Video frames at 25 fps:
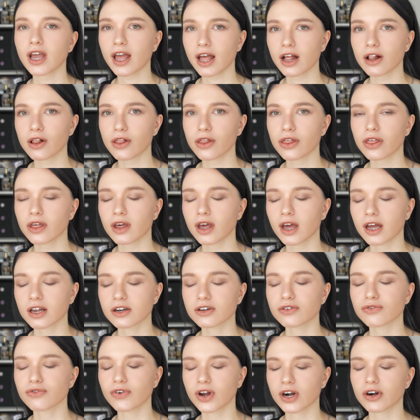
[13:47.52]
healthy
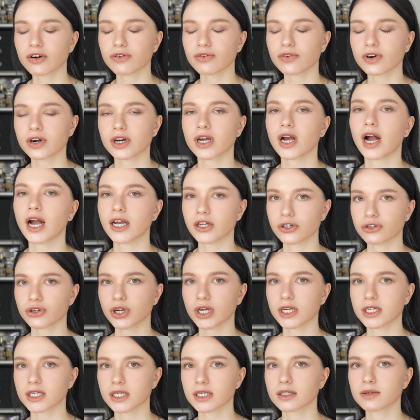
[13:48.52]
and very, very
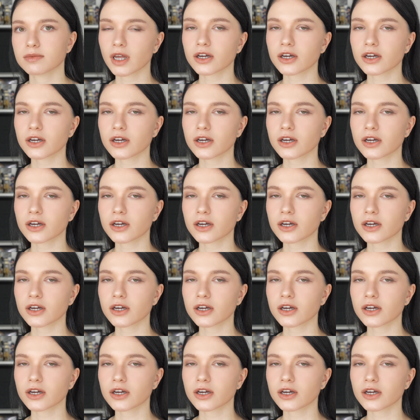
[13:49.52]
hydrated.